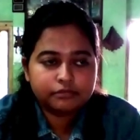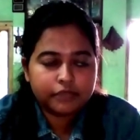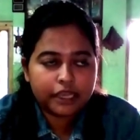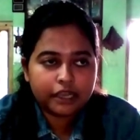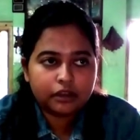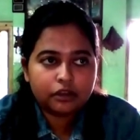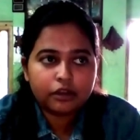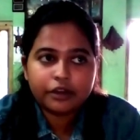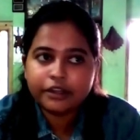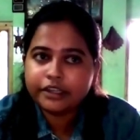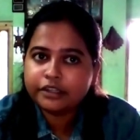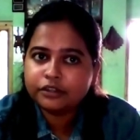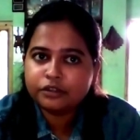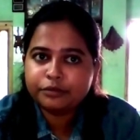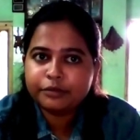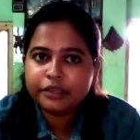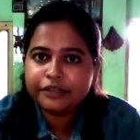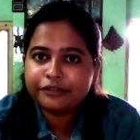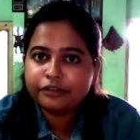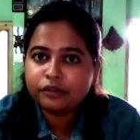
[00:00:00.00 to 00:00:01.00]
According to
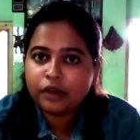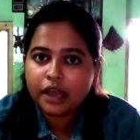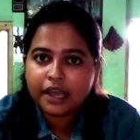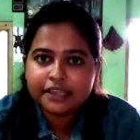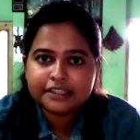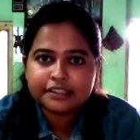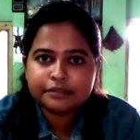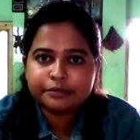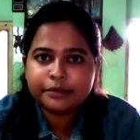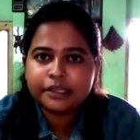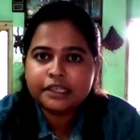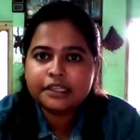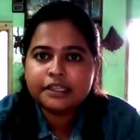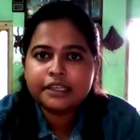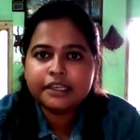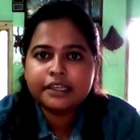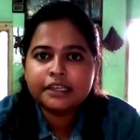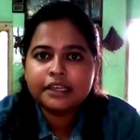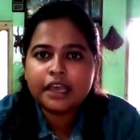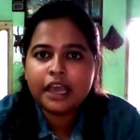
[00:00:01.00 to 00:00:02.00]
me, if you ask me,
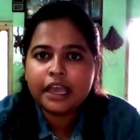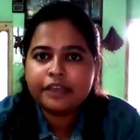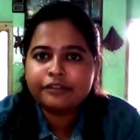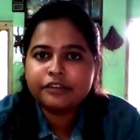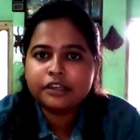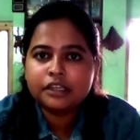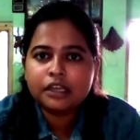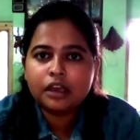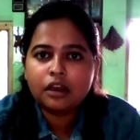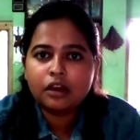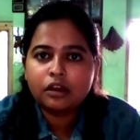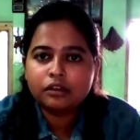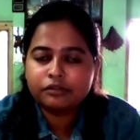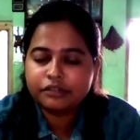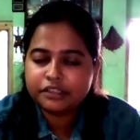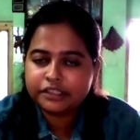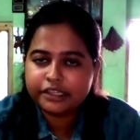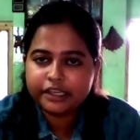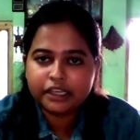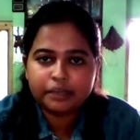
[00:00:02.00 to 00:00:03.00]
then I will
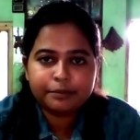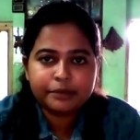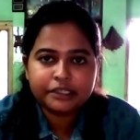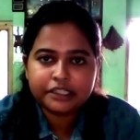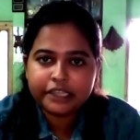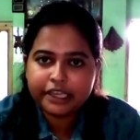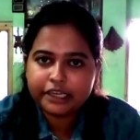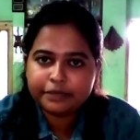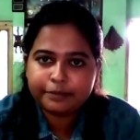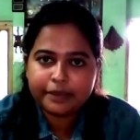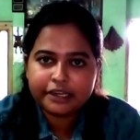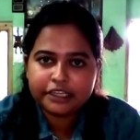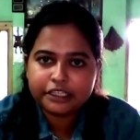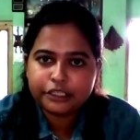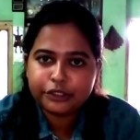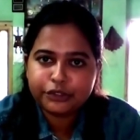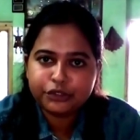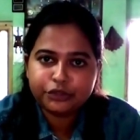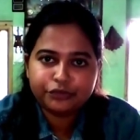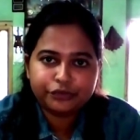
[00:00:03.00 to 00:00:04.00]
always recommend Gatematic
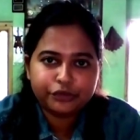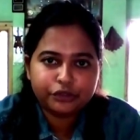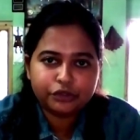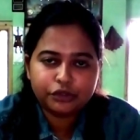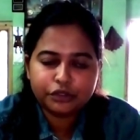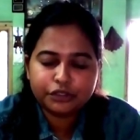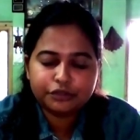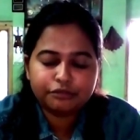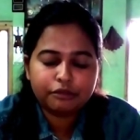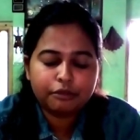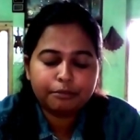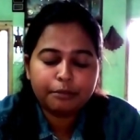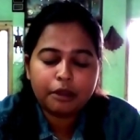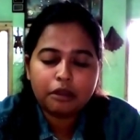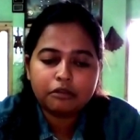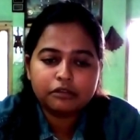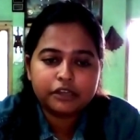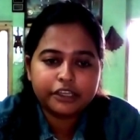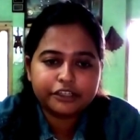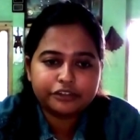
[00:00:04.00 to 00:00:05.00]
YouTube videos for
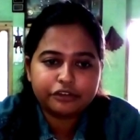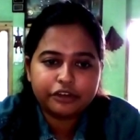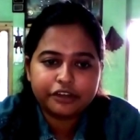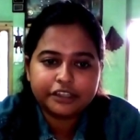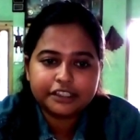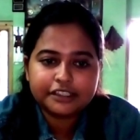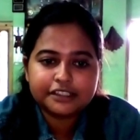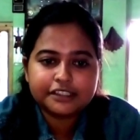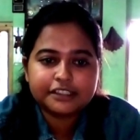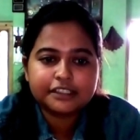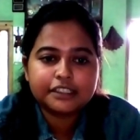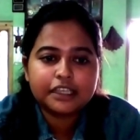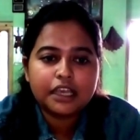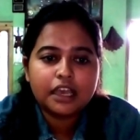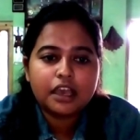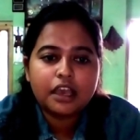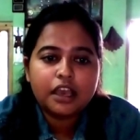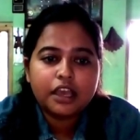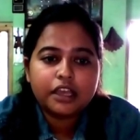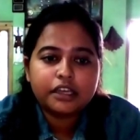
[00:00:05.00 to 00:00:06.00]
power electronics.
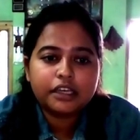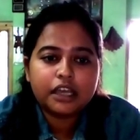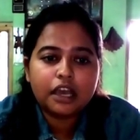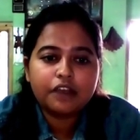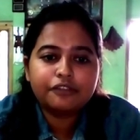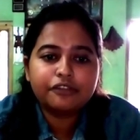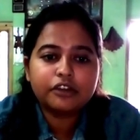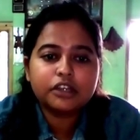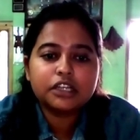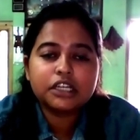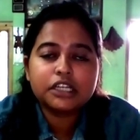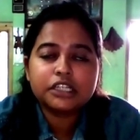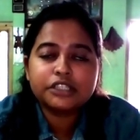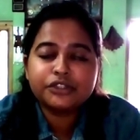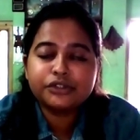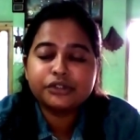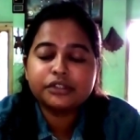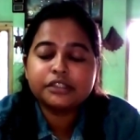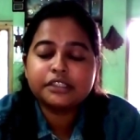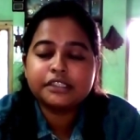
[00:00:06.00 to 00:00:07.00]
Now for
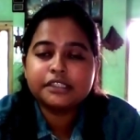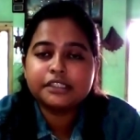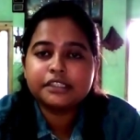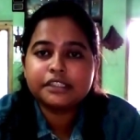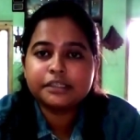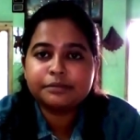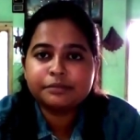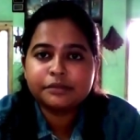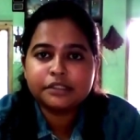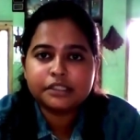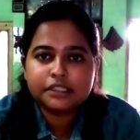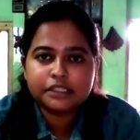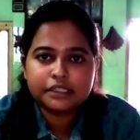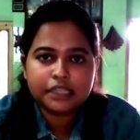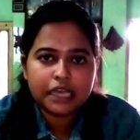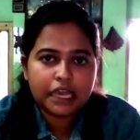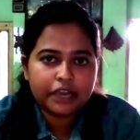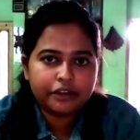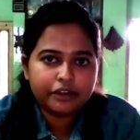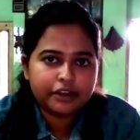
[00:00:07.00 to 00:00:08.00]
control systems,
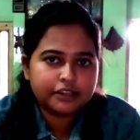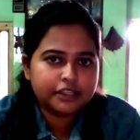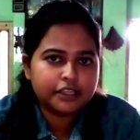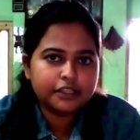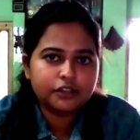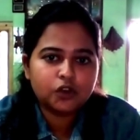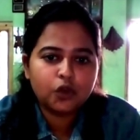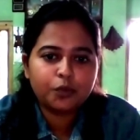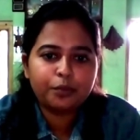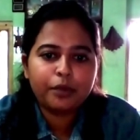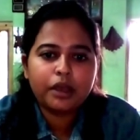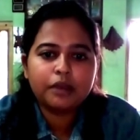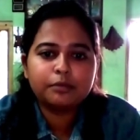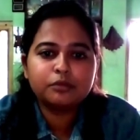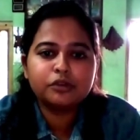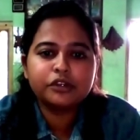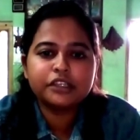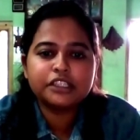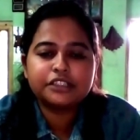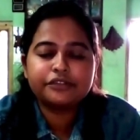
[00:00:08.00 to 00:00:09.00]
Nagrath and Gopal
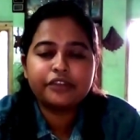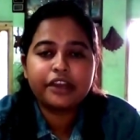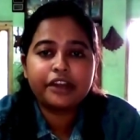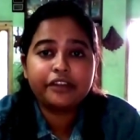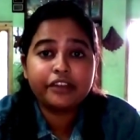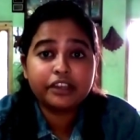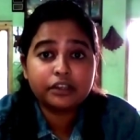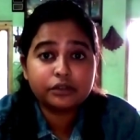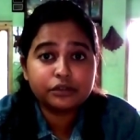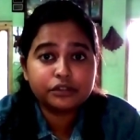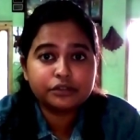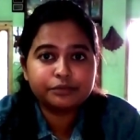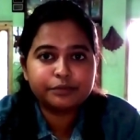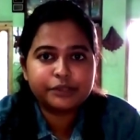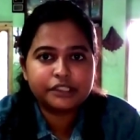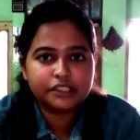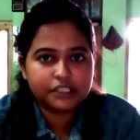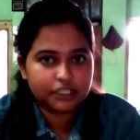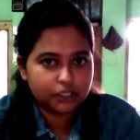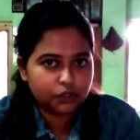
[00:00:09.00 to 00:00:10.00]
book is very good.
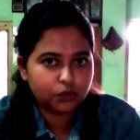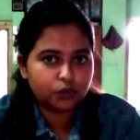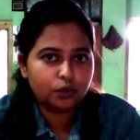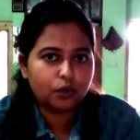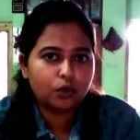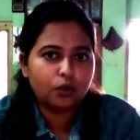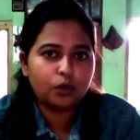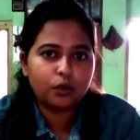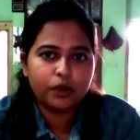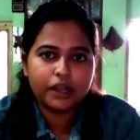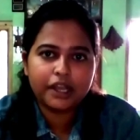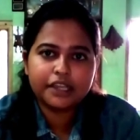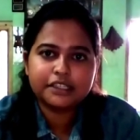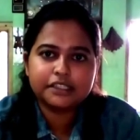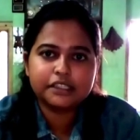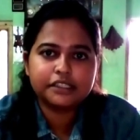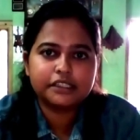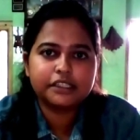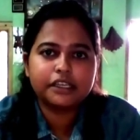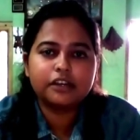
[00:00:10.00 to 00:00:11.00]
B S Kuo,
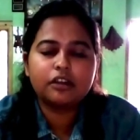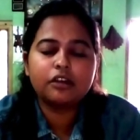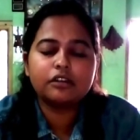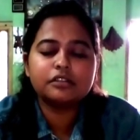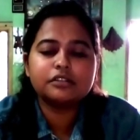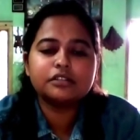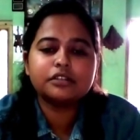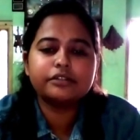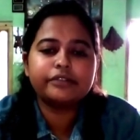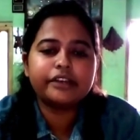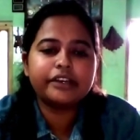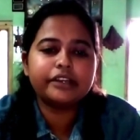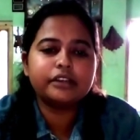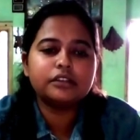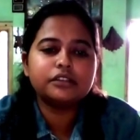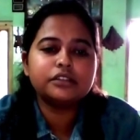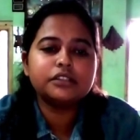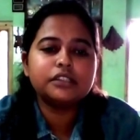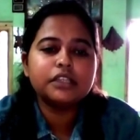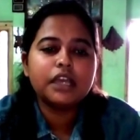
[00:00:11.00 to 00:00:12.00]
Ogata, they are also very
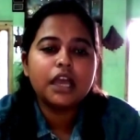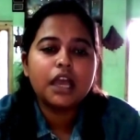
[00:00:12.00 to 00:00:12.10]
good.